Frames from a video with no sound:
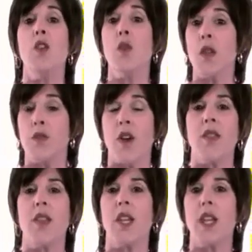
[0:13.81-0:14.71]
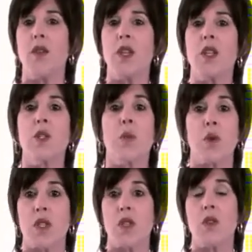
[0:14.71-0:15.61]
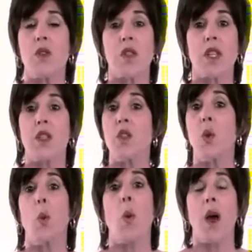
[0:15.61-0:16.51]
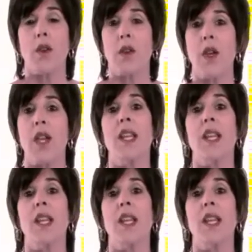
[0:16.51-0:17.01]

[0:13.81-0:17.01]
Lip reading: you can find that even exposing your skin to water